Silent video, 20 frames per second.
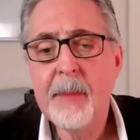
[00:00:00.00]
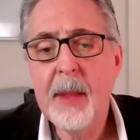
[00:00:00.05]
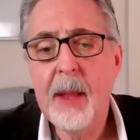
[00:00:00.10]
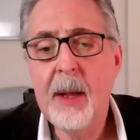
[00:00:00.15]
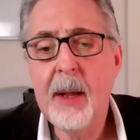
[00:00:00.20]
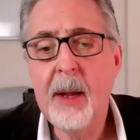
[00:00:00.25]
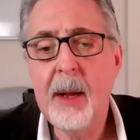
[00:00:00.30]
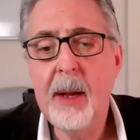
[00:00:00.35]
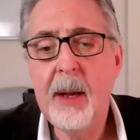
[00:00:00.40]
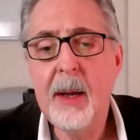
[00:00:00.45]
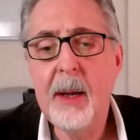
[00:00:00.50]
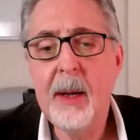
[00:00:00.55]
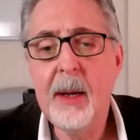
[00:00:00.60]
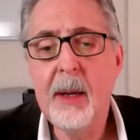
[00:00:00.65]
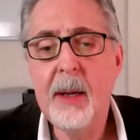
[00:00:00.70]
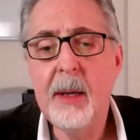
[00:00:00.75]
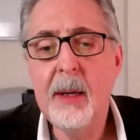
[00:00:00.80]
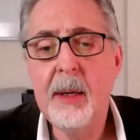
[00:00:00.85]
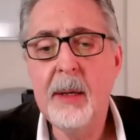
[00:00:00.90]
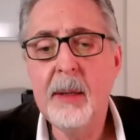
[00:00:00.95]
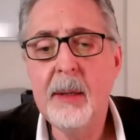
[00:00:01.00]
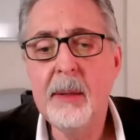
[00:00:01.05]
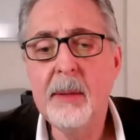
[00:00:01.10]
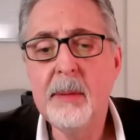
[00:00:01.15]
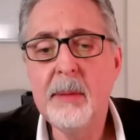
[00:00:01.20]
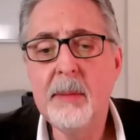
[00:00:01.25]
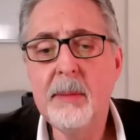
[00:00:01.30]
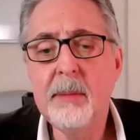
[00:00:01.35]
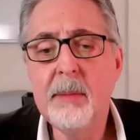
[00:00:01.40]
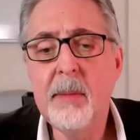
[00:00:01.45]

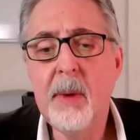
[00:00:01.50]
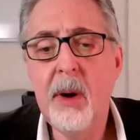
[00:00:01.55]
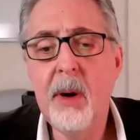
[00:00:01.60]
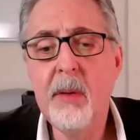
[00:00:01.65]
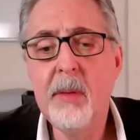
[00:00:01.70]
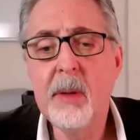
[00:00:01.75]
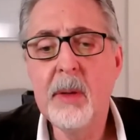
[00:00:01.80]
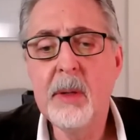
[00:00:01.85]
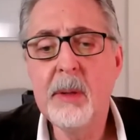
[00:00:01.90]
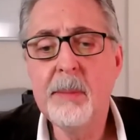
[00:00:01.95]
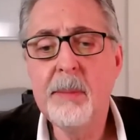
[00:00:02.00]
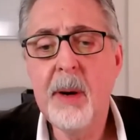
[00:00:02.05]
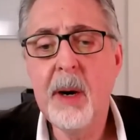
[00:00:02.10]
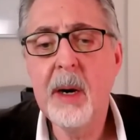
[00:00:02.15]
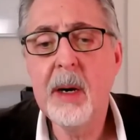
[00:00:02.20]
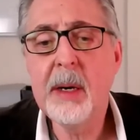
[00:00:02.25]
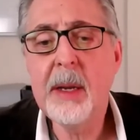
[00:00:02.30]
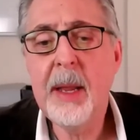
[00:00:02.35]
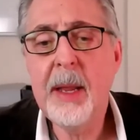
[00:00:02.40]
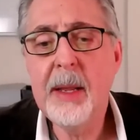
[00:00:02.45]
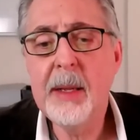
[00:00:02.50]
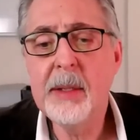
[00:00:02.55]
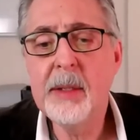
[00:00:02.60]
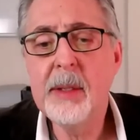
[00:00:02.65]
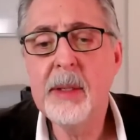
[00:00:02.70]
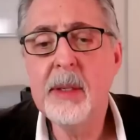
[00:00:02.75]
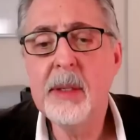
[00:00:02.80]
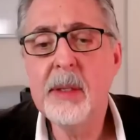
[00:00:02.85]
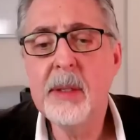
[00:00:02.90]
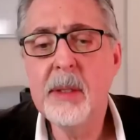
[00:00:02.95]
Overland Park,
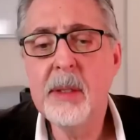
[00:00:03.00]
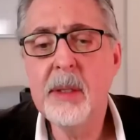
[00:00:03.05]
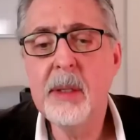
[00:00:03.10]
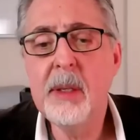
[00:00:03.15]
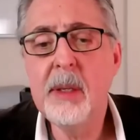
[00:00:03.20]
Kansas,